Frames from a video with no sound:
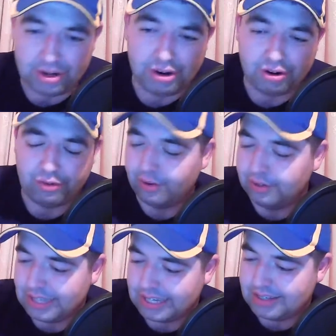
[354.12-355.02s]
near the
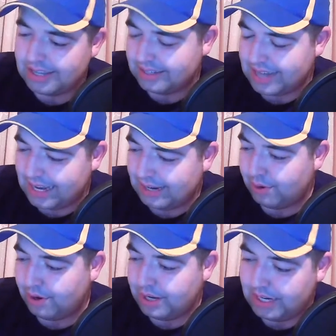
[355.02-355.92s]
front. That's exactly
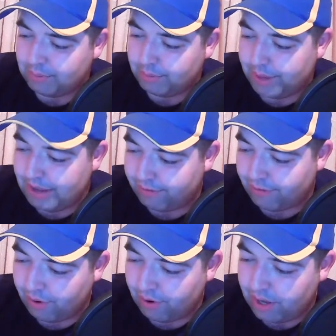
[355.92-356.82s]
where you need to be
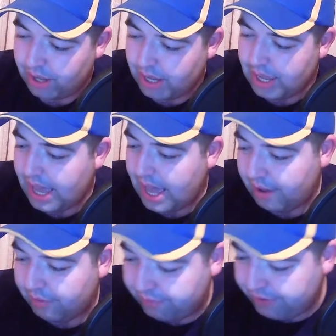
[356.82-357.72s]
for
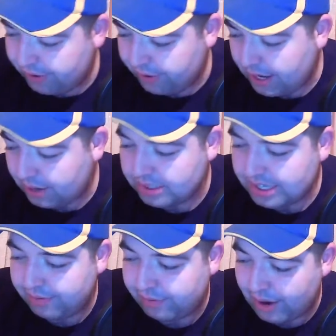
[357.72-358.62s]
Fairyhouse
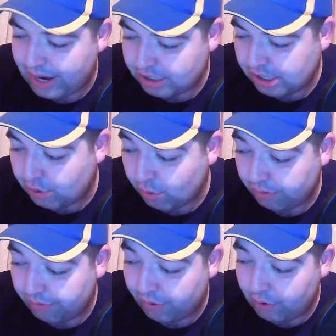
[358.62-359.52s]
if you're actually
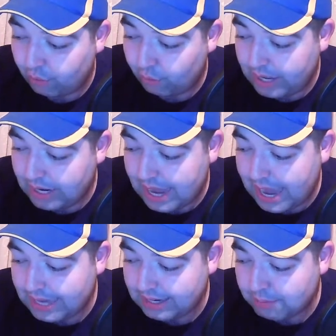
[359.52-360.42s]
going for a win.
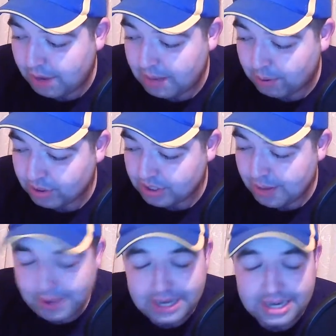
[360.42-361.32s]
And in my
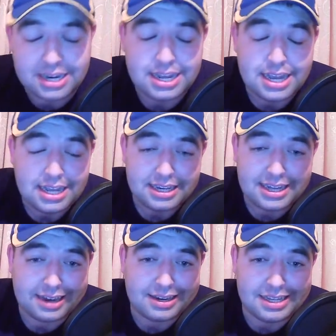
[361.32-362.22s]
personal opinion,
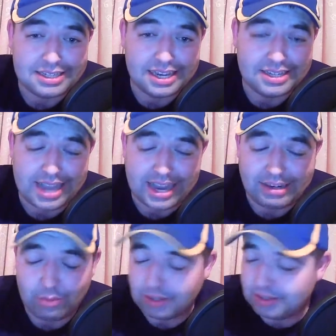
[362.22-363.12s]
that is
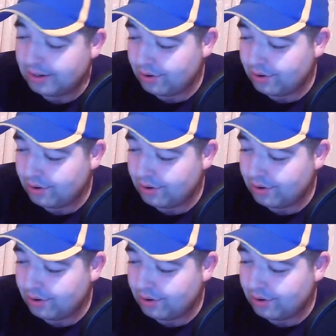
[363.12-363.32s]
exactly what they're